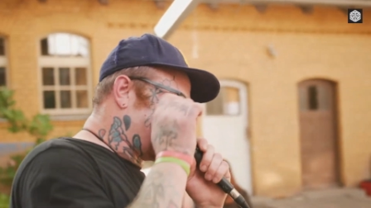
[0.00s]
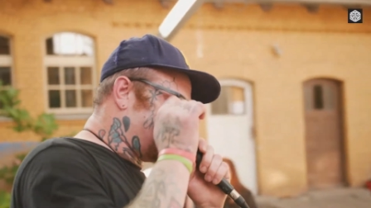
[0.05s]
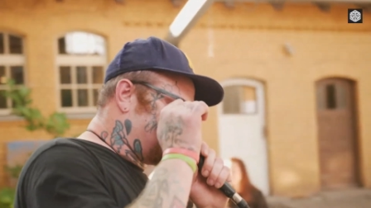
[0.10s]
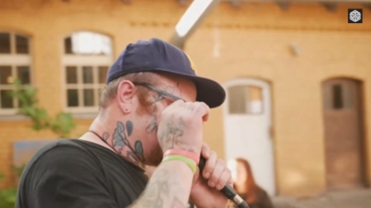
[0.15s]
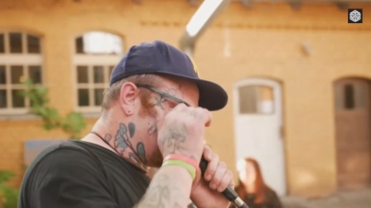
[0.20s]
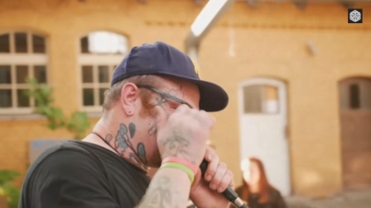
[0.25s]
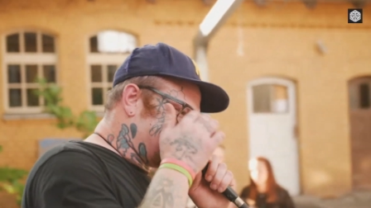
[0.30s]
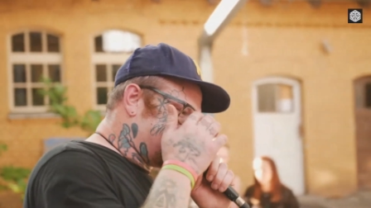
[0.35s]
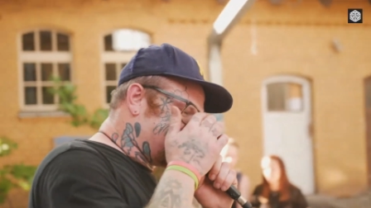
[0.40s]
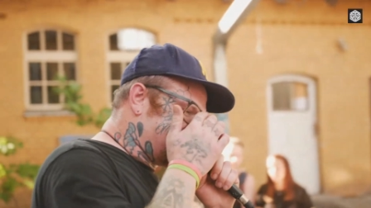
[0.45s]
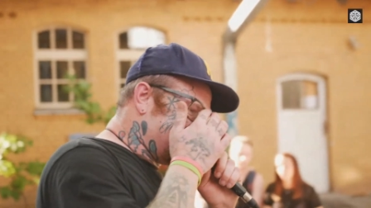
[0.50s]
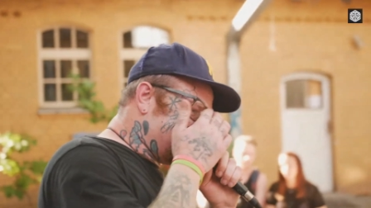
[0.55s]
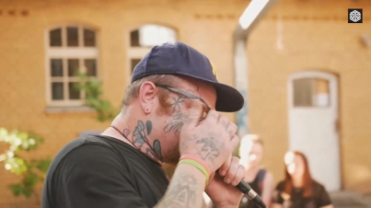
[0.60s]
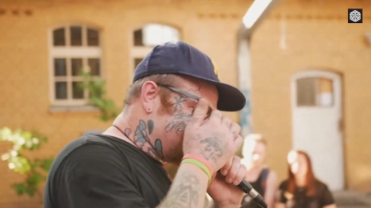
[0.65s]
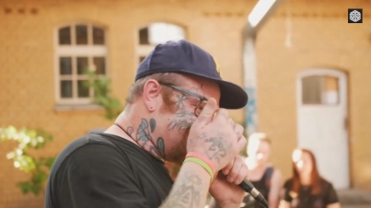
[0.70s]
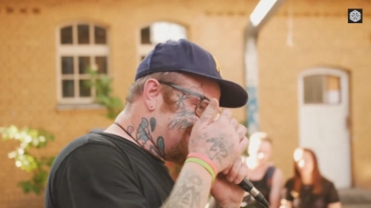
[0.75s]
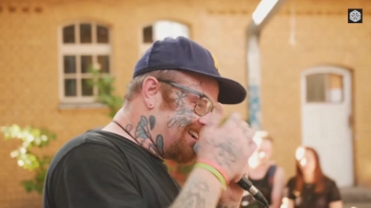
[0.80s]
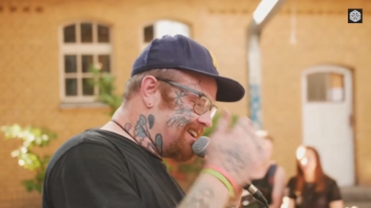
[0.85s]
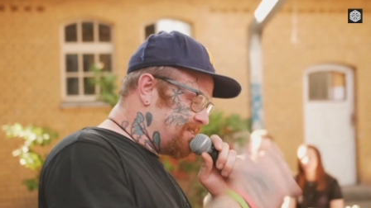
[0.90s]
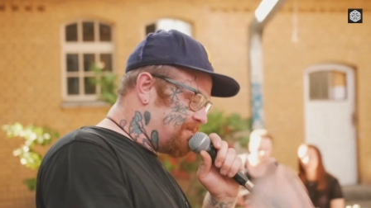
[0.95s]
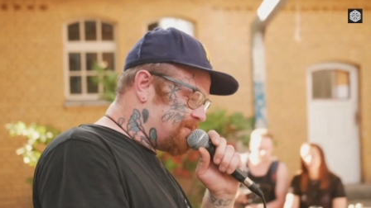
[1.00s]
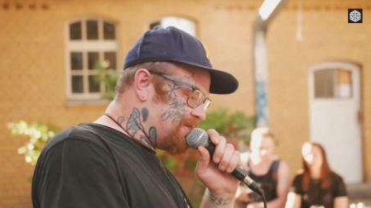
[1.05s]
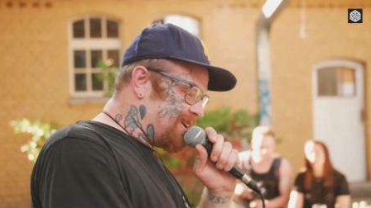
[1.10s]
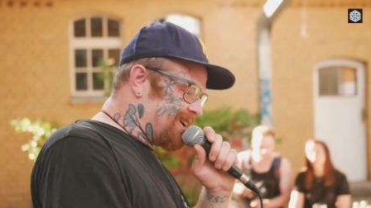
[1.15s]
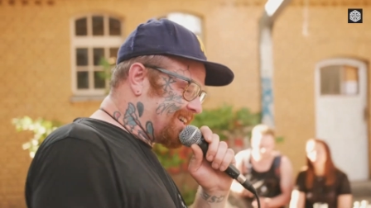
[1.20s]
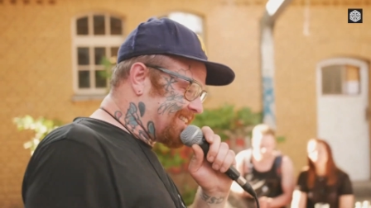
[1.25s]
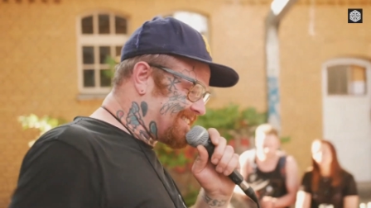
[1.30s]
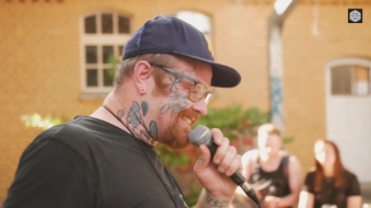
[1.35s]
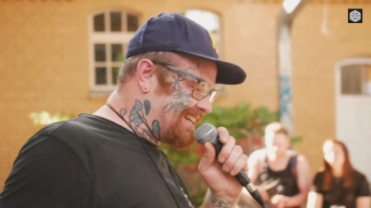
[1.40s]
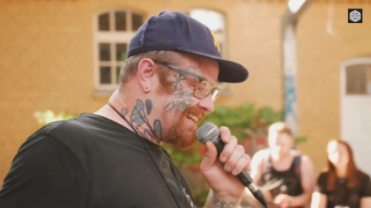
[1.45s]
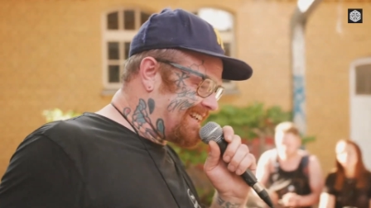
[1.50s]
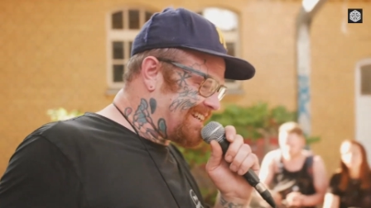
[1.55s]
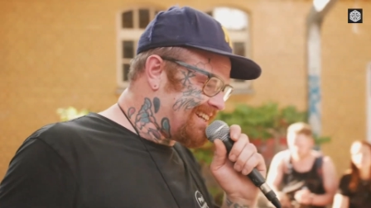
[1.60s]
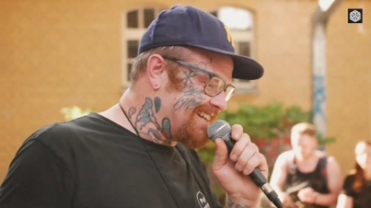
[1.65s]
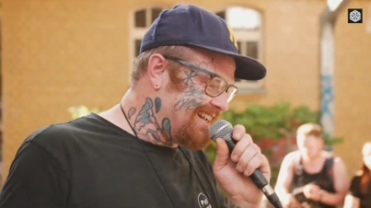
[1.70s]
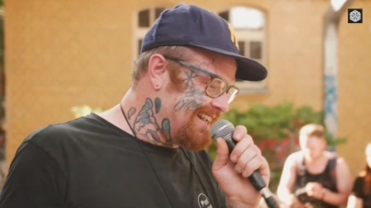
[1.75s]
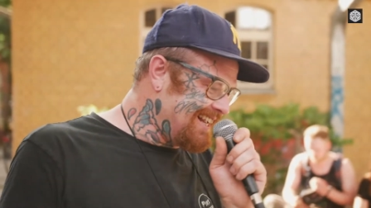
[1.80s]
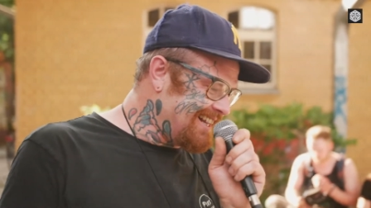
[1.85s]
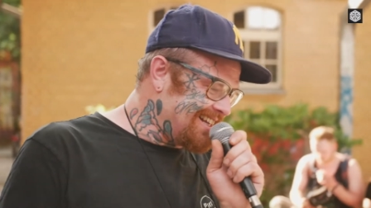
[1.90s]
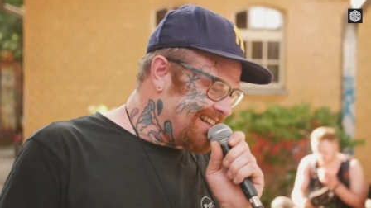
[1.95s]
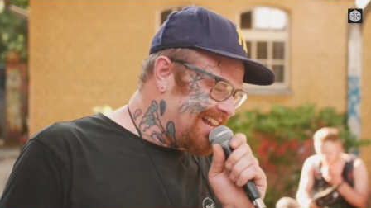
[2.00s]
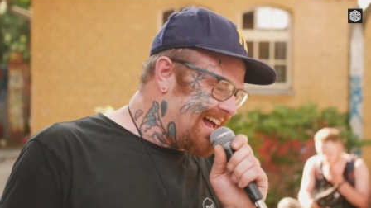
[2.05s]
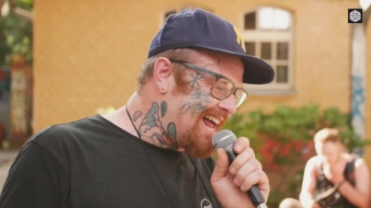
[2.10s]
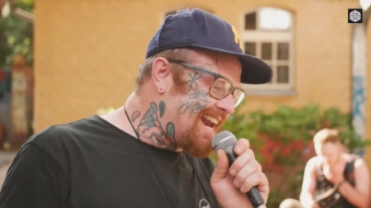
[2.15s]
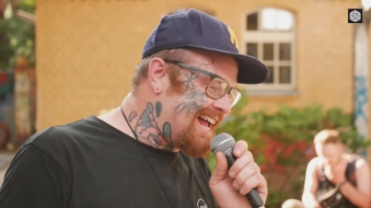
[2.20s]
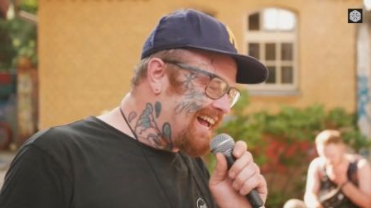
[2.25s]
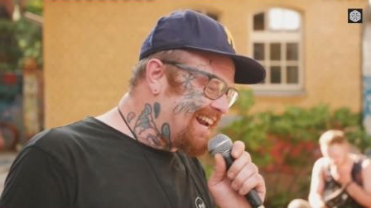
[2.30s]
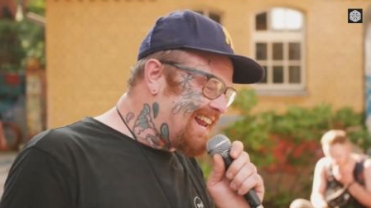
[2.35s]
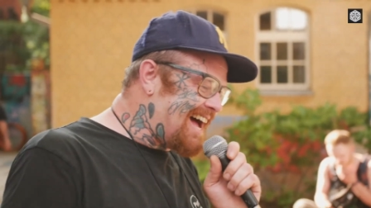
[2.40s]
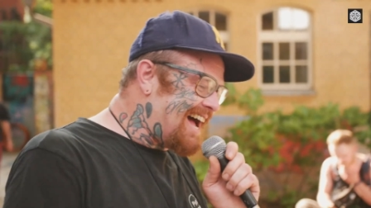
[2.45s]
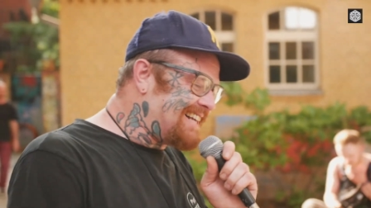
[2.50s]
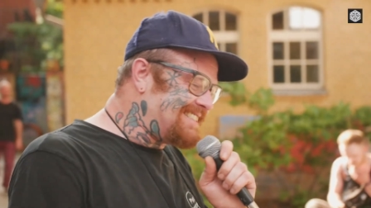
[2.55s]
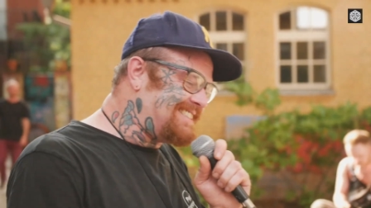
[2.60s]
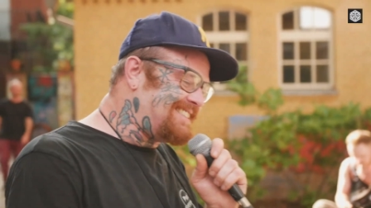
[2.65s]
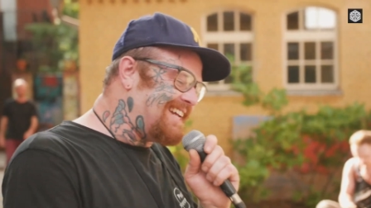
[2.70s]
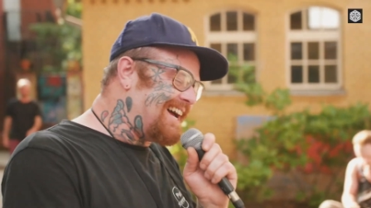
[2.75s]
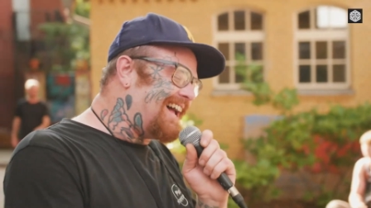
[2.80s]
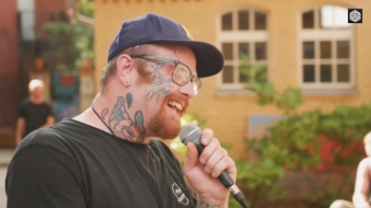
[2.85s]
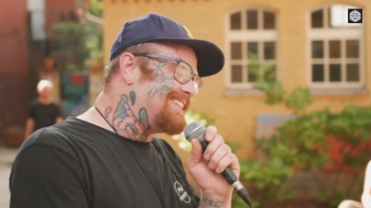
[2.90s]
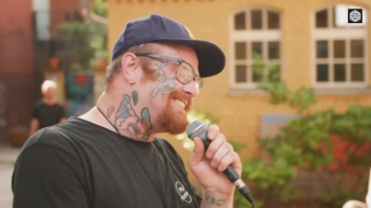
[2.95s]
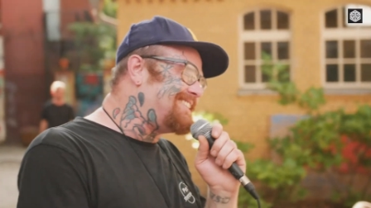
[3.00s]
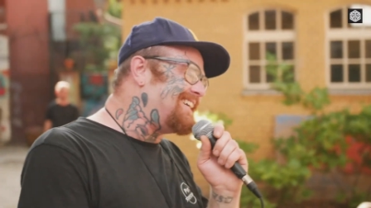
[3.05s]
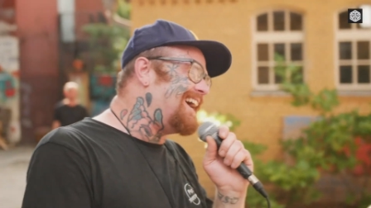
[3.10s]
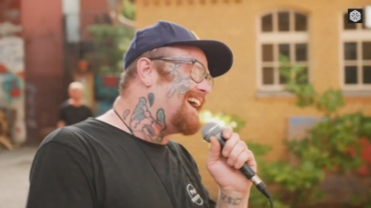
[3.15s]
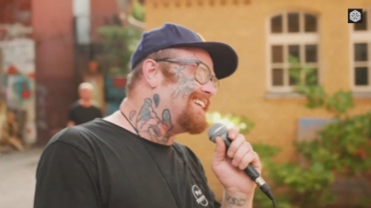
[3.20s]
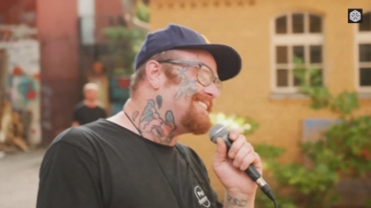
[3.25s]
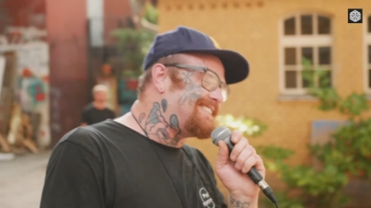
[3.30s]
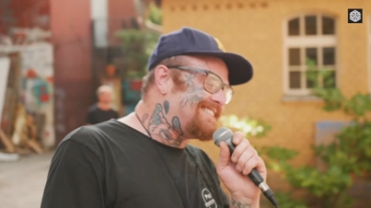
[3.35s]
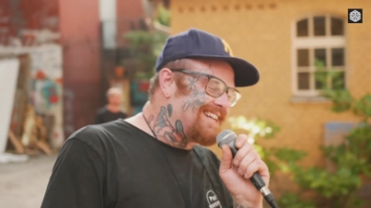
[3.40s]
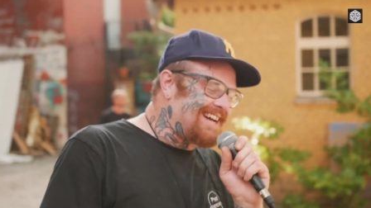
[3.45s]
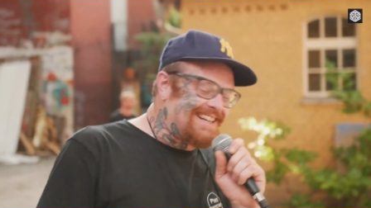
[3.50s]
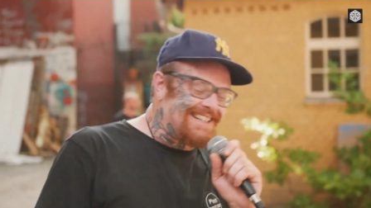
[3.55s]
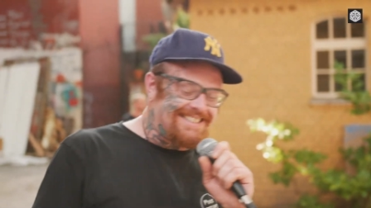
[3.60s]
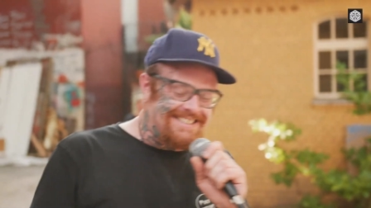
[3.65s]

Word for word: And it works, like la da da da da da